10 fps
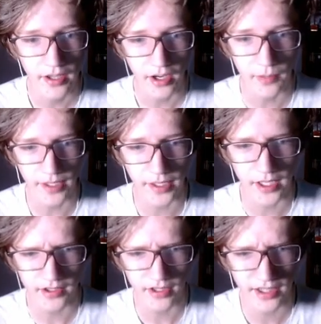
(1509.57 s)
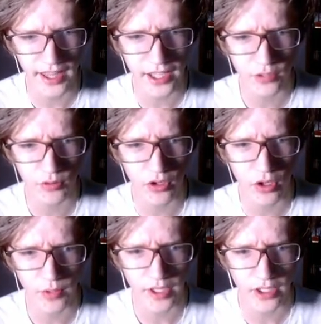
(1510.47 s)
Oh my god, the glass was
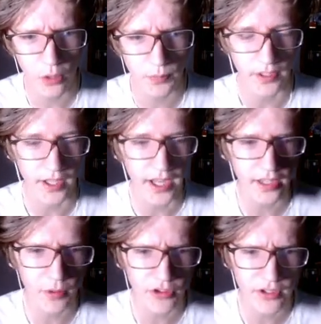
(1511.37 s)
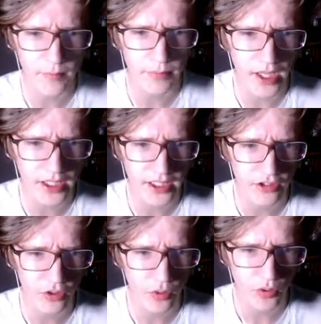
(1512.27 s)
already open, and it wasn't even blocking a
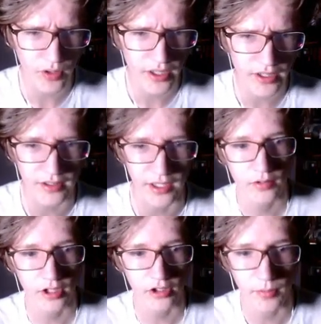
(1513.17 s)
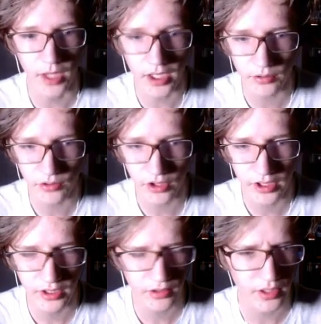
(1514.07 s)
door or anything. Got some lockers in
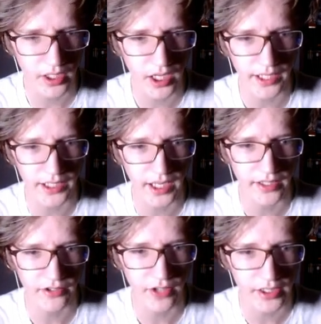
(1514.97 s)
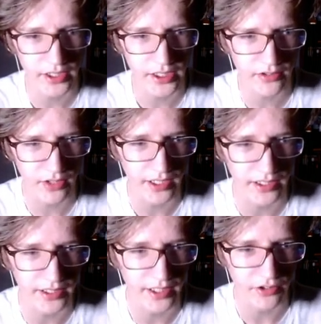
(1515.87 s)
here. I, I can't exactly get to any
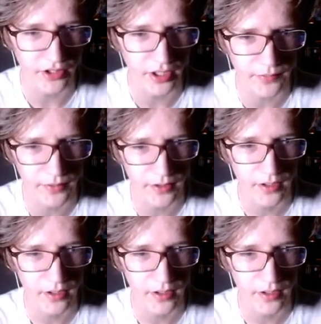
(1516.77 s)
of that stuff.